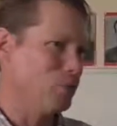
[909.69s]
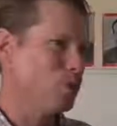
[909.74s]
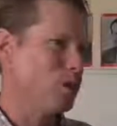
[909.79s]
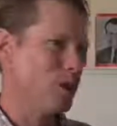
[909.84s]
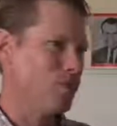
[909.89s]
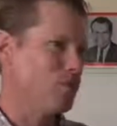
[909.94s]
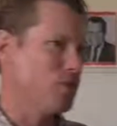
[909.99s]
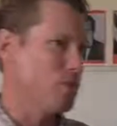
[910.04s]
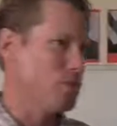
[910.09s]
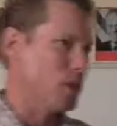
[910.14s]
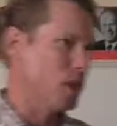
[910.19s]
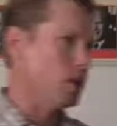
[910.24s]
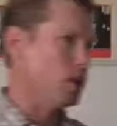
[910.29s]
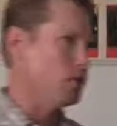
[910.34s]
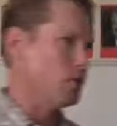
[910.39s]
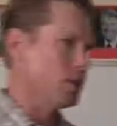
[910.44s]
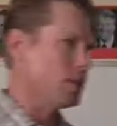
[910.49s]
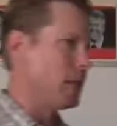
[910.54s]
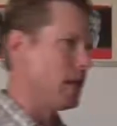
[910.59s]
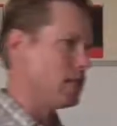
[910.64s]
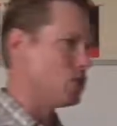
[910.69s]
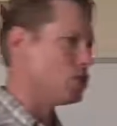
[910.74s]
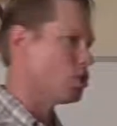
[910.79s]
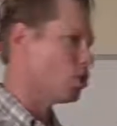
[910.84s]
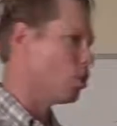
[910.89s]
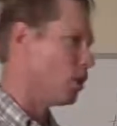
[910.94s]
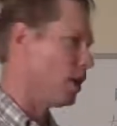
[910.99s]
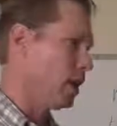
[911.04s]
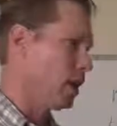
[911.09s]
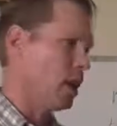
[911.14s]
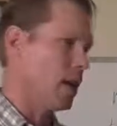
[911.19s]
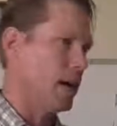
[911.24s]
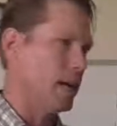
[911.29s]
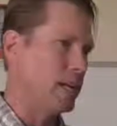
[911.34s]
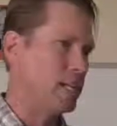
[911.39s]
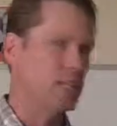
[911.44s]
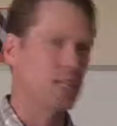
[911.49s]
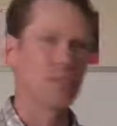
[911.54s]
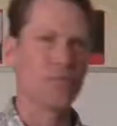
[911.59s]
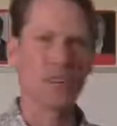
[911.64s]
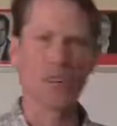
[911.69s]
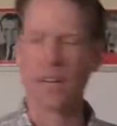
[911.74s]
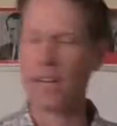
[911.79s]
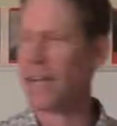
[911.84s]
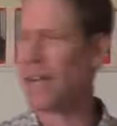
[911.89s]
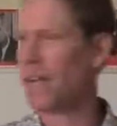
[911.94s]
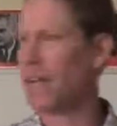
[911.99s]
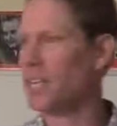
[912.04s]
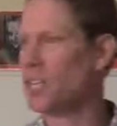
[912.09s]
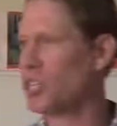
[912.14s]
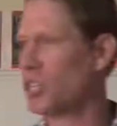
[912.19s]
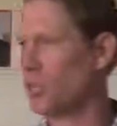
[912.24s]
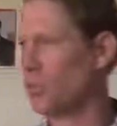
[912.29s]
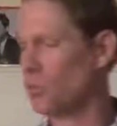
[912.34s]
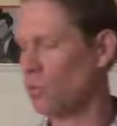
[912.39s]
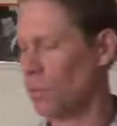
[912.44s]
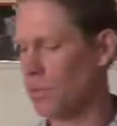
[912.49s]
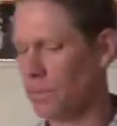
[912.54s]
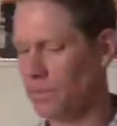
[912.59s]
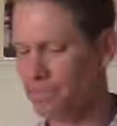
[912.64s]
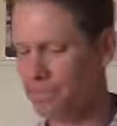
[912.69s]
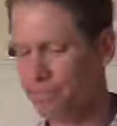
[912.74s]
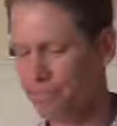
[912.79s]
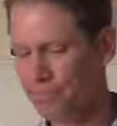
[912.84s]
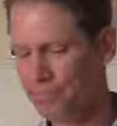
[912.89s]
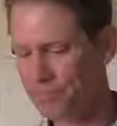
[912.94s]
We're familiar with that storyline. It's a very ancient one.